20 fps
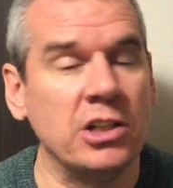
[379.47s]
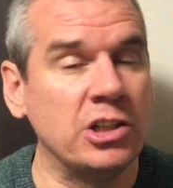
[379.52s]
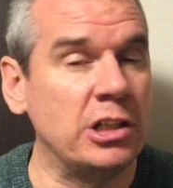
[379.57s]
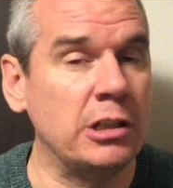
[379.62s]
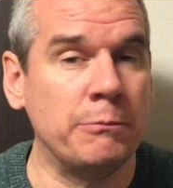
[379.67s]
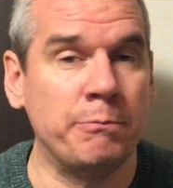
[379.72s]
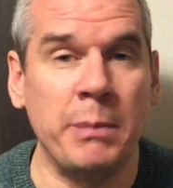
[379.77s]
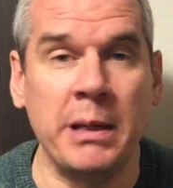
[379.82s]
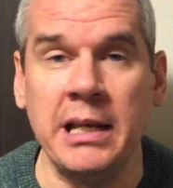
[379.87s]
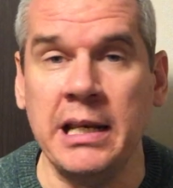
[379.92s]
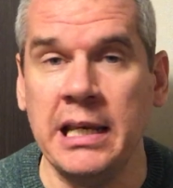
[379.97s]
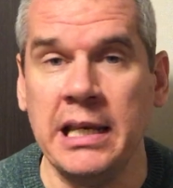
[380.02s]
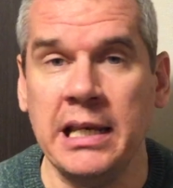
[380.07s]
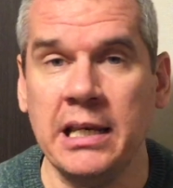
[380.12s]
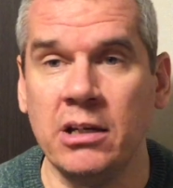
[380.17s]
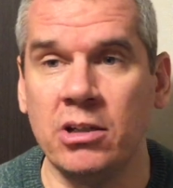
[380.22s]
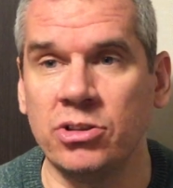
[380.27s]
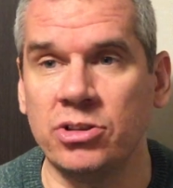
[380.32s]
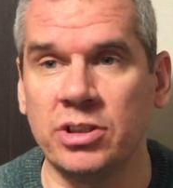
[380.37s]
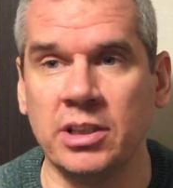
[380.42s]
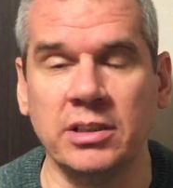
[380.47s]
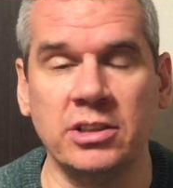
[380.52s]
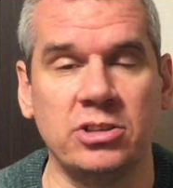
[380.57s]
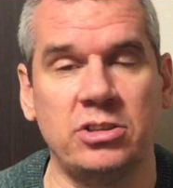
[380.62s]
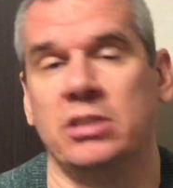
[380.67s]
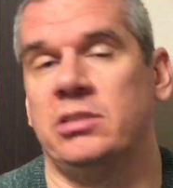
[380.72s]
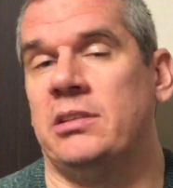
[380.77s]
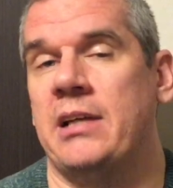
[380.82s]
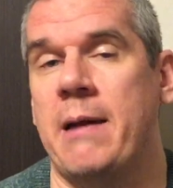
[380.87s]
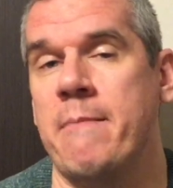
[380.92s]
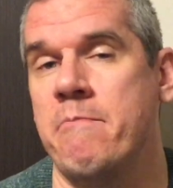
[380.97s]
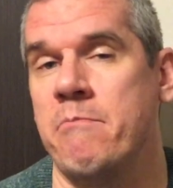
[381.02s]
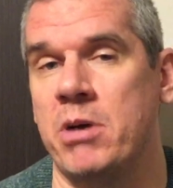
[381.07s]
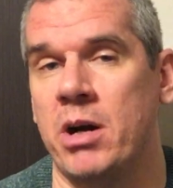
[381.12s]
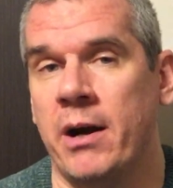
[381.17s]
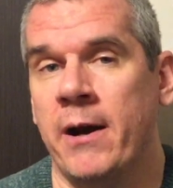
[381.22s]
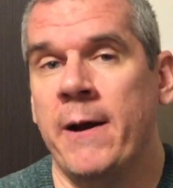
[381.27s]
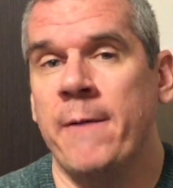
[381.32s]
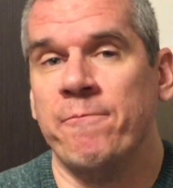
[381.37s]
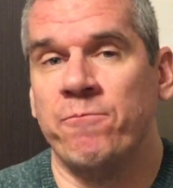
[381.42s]
She's been here since
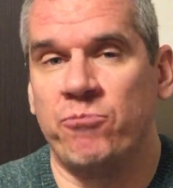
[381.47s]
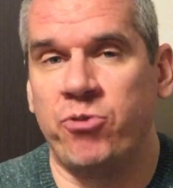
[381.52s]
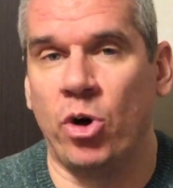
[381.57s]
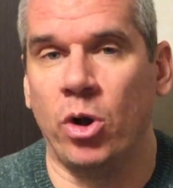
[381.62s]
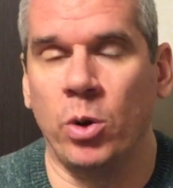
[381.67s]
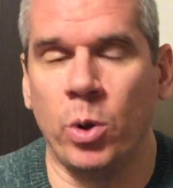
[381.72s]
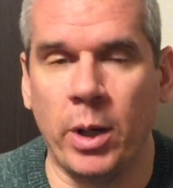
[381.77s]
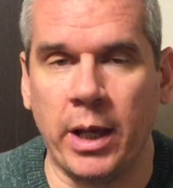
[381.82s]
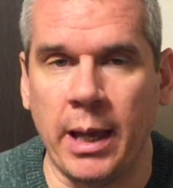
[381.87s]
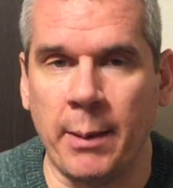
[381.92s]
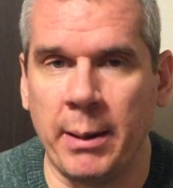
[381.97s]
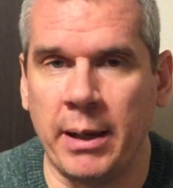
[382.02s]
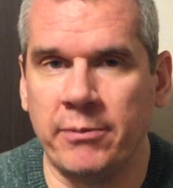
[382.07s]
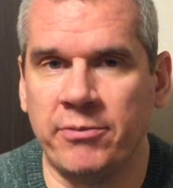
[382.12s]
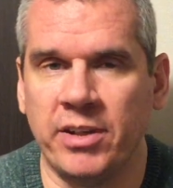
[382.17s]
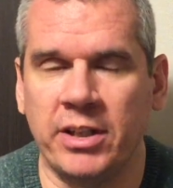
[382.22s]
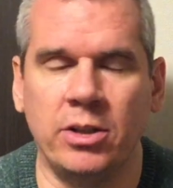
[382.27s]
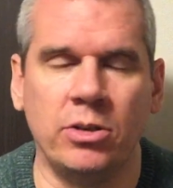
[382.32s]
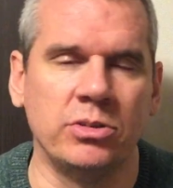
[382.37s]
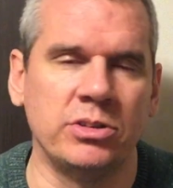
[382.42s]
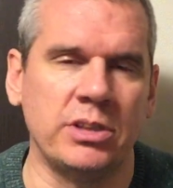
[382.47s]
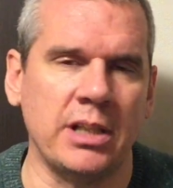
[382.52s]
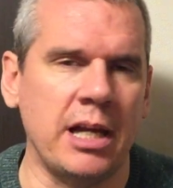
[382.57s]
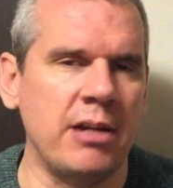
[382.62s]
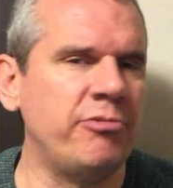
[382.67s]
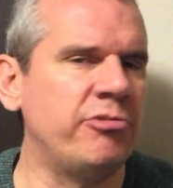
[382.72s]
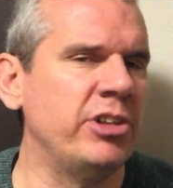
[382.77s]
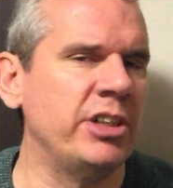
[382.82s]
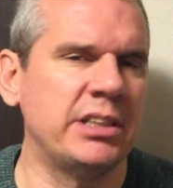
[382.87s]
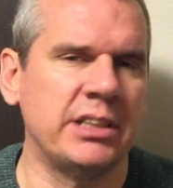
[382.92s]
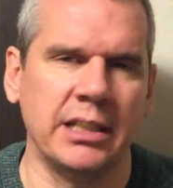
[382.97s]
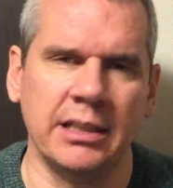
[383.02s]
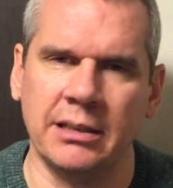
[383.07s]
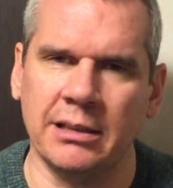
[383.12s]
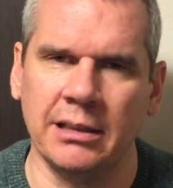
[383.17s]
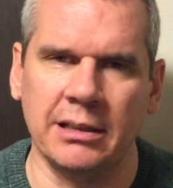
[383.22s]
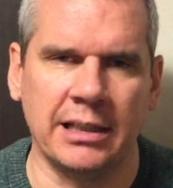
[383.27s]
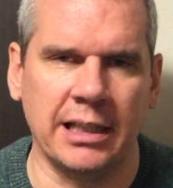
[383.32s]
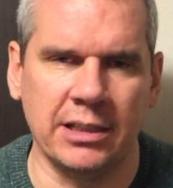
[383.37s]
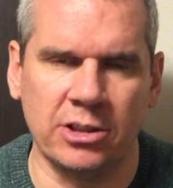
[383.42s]
December following my videos every
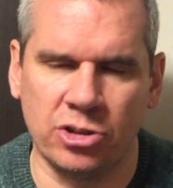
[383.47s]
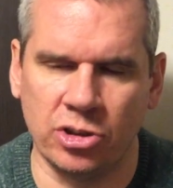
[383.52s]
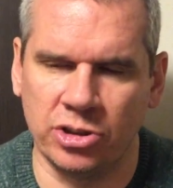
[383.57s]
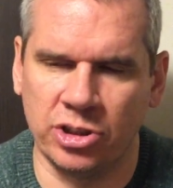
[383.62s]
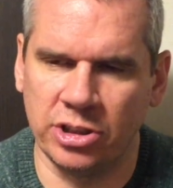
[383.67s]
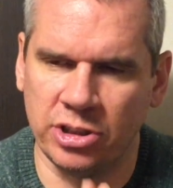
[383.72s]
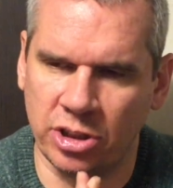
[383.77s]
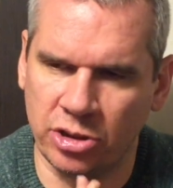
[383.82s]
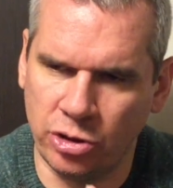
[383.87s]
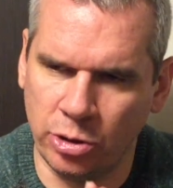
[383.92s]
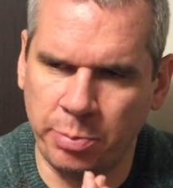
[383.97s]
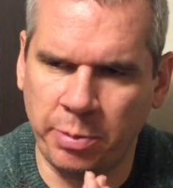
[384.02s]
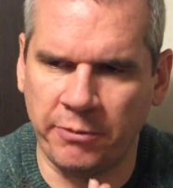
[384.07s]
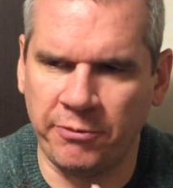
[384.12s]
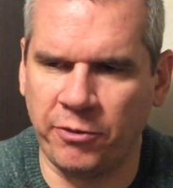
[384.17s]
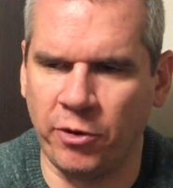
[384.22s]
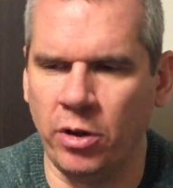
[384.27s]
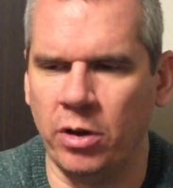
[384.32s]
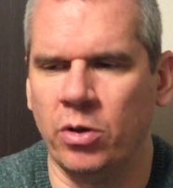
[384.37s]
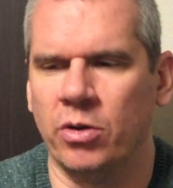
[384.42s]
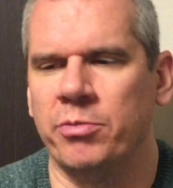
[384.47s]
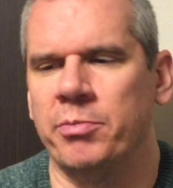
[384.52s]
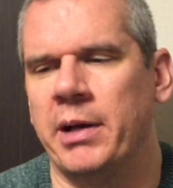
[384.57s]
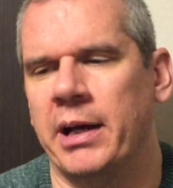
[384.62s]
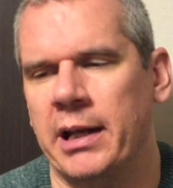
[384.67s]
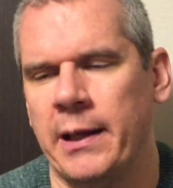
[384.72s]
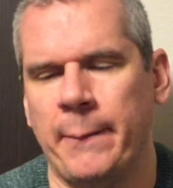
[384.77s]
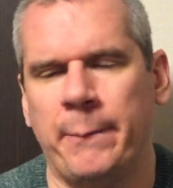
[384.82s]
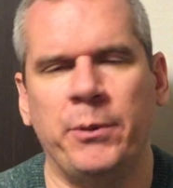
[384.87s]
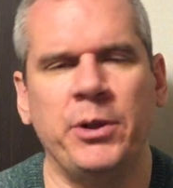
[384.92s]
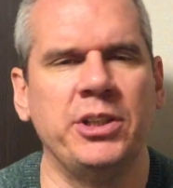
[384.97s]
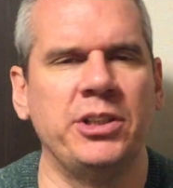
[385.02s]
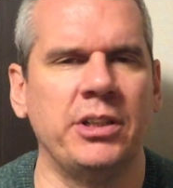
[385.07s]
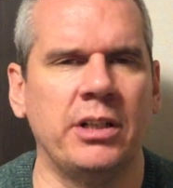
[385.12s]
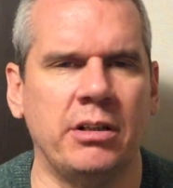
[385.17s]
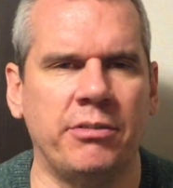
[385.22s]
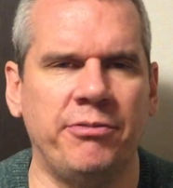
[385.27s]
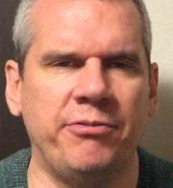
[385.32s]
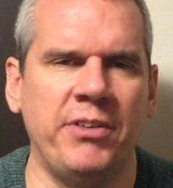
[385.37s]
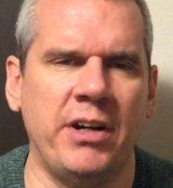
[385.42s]
single day. So she's a super follower of mine. I
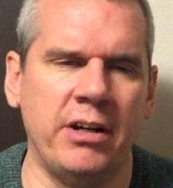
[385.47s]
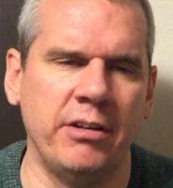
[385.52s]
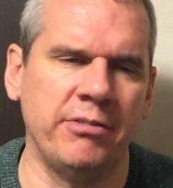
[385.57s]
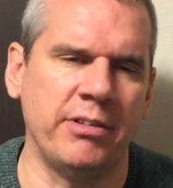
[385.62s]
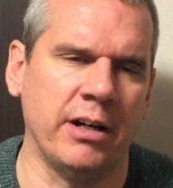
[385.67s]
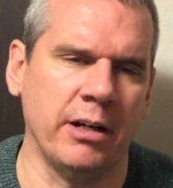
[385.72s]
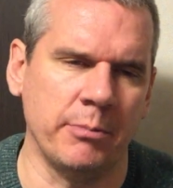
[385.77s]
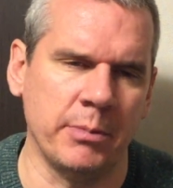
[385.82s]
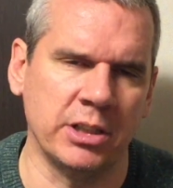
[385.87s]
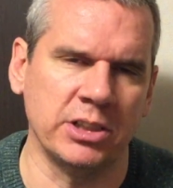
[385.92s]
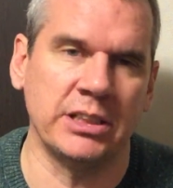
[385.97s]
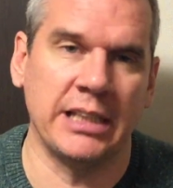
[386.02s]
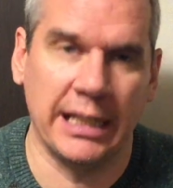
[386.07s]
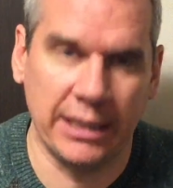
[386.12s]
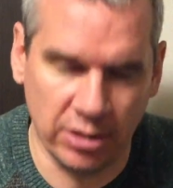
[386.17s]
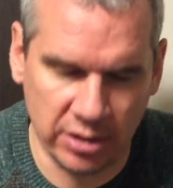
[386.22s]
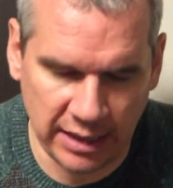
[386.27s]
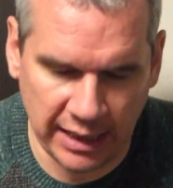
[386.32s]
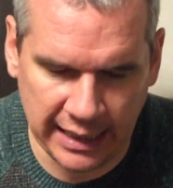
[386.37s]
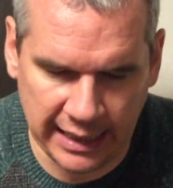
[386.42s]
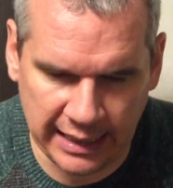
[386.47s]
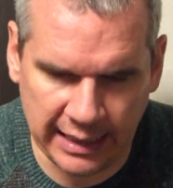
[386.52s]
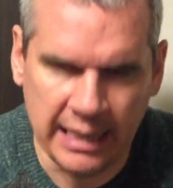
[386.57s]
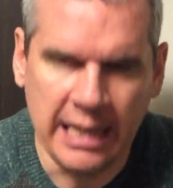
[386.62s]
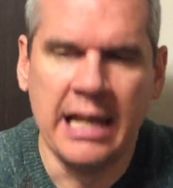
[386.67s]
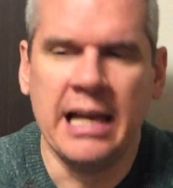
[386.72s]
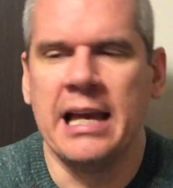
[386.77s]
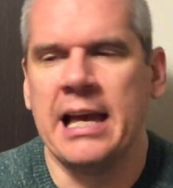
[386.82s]
appreciate her very, very much. Thank you, Diana.